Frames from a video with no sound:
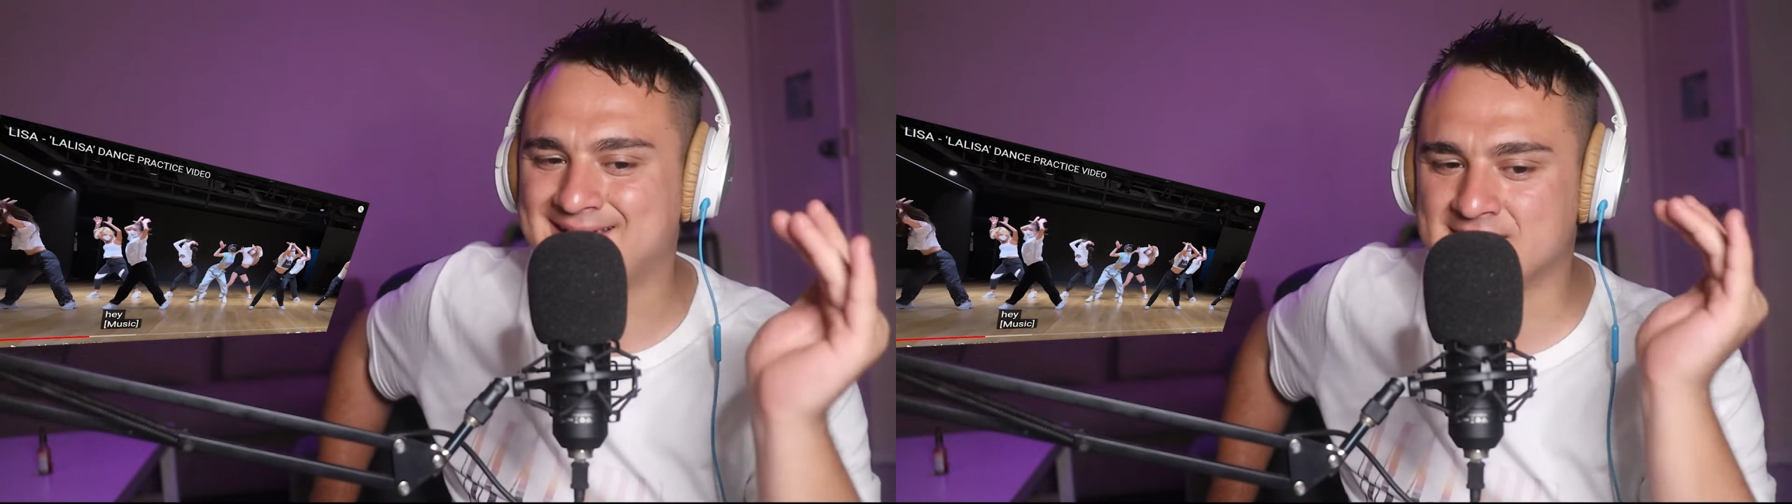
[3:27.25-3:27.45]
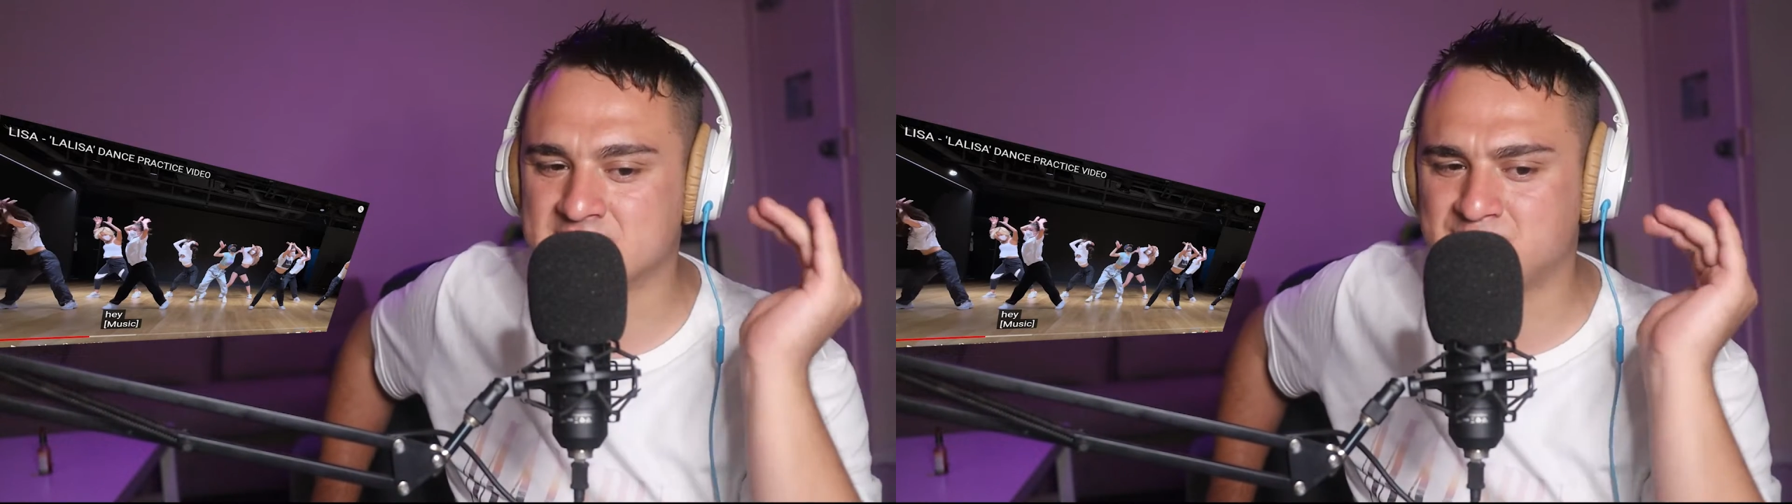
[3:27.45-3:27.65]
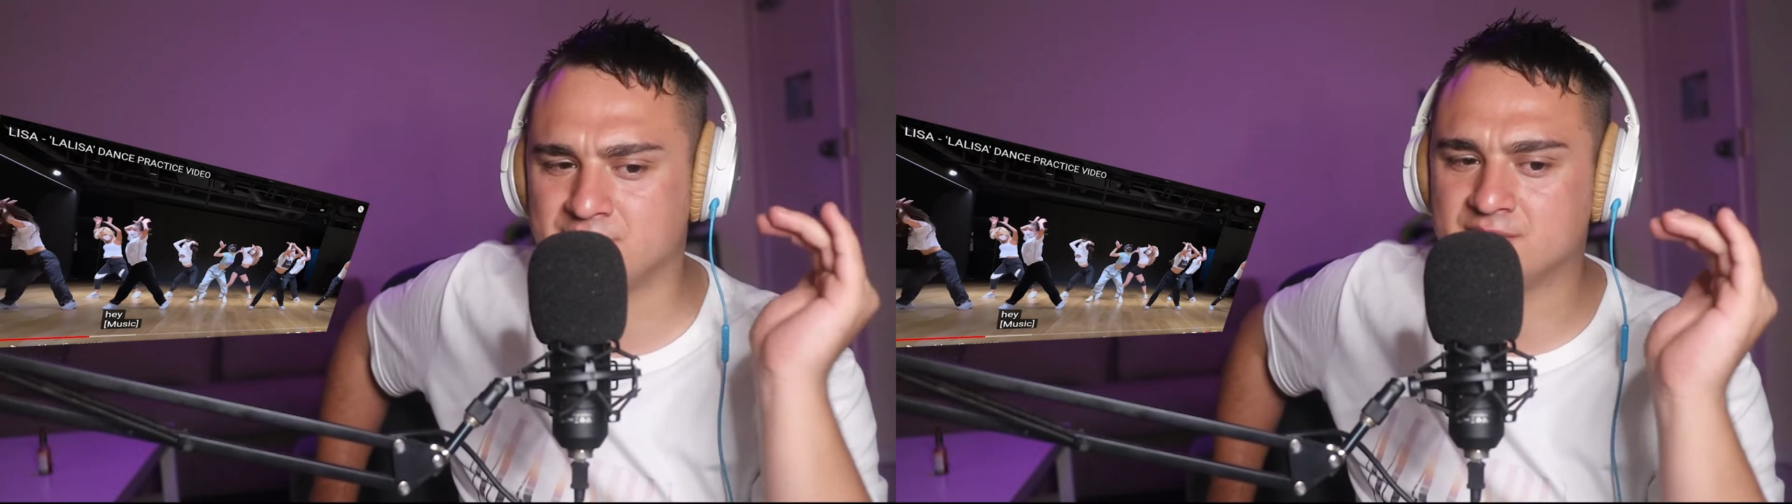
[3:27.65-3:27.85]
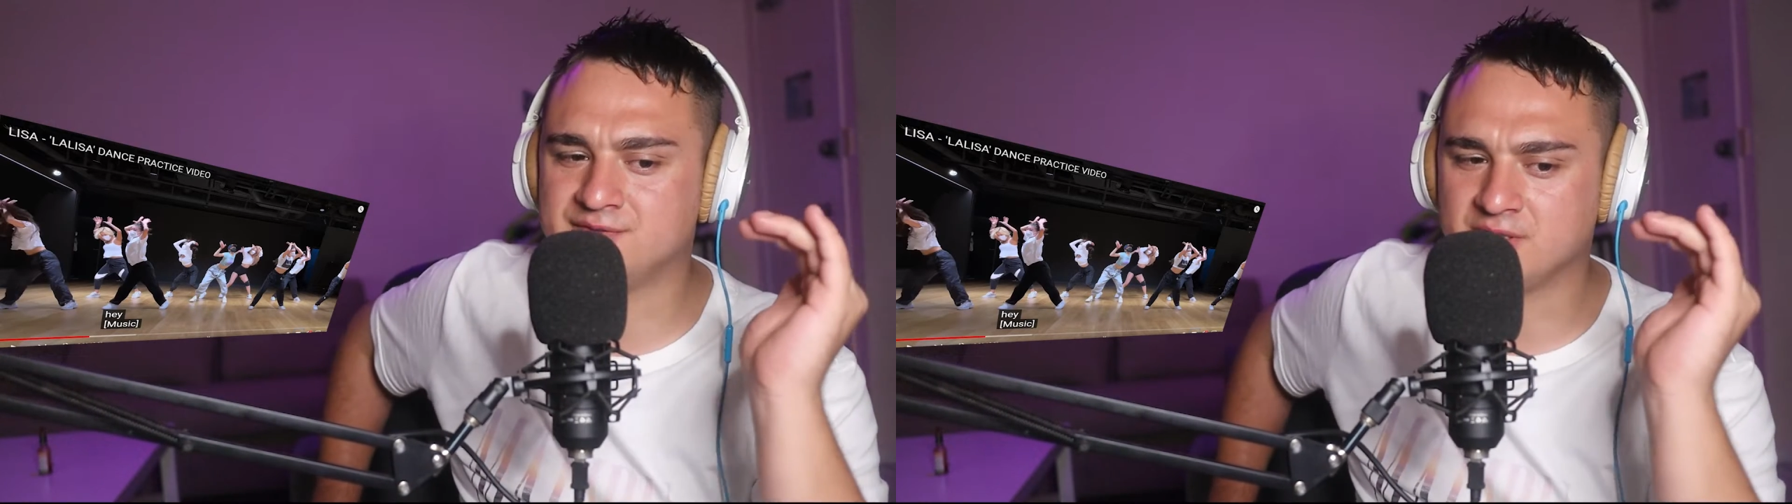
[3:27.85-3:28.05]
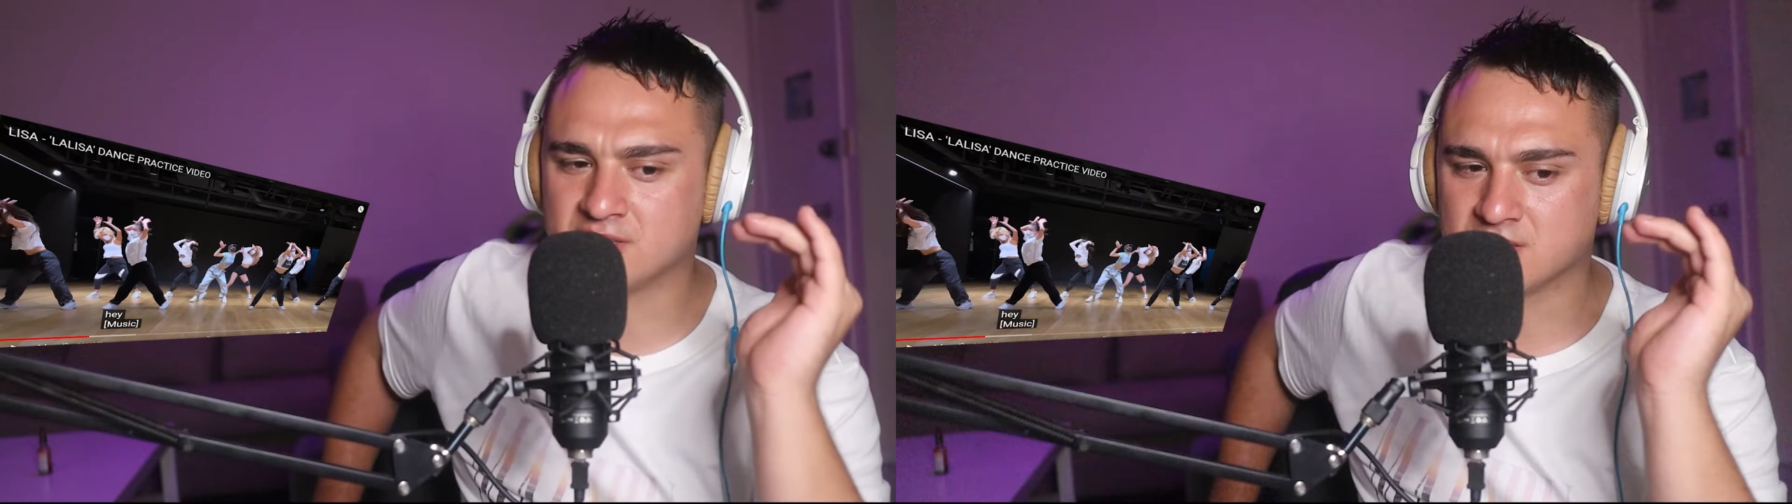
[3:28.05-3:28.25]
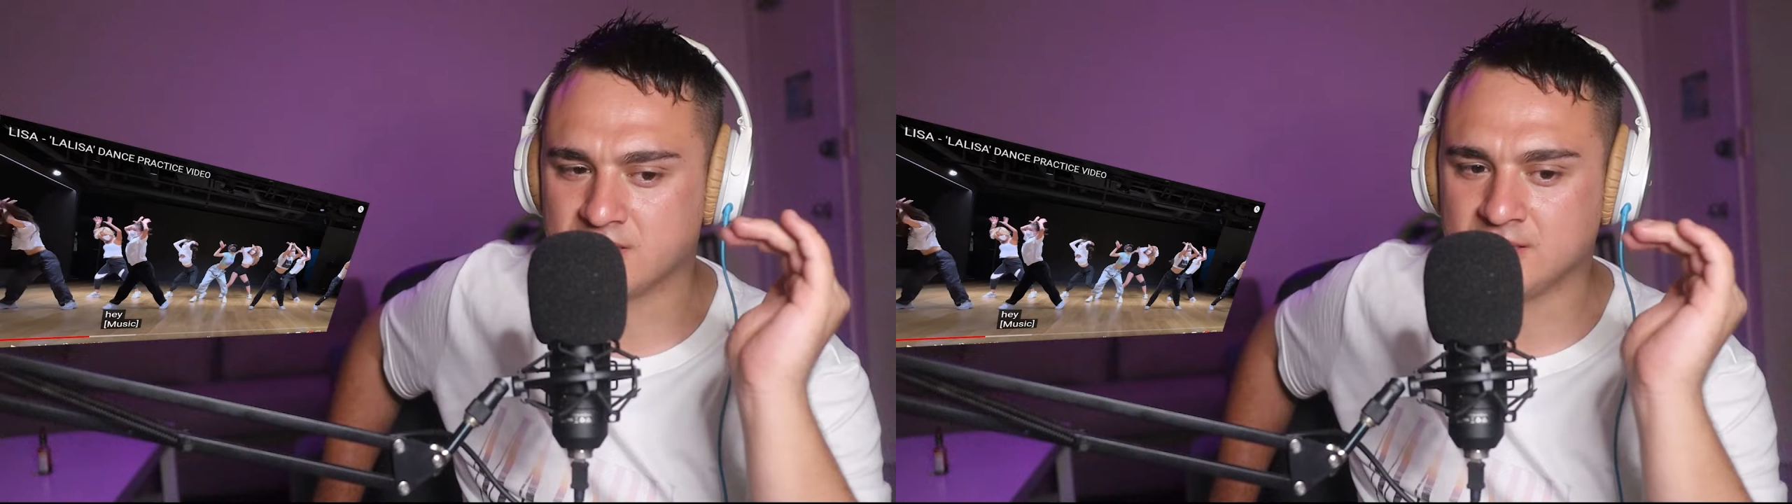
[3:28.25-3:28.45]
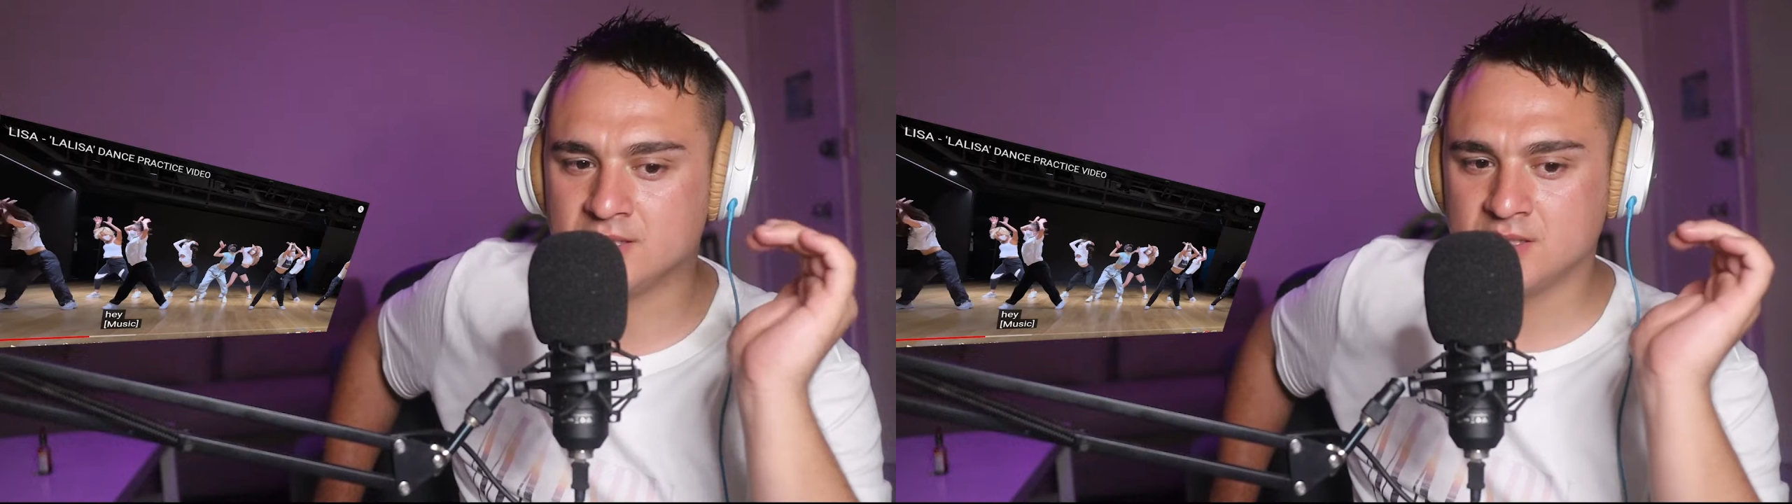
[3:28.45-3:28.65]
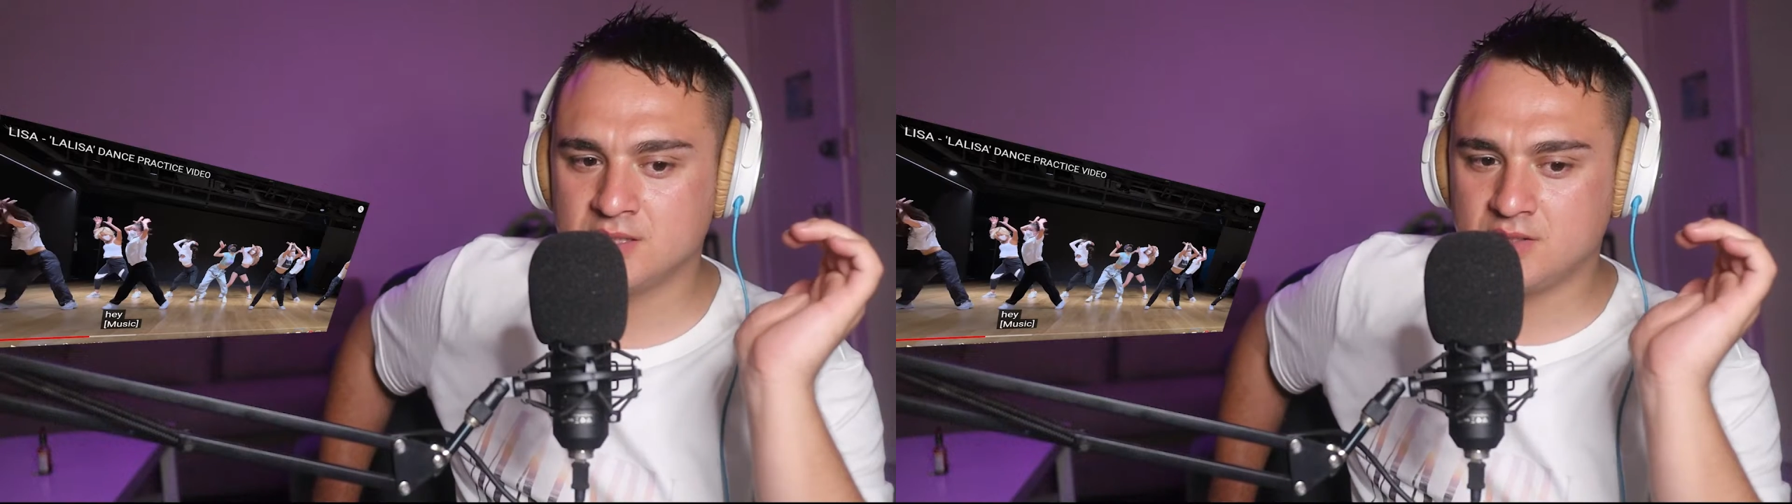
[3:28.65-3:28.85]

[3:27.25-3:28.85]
dance perfectly.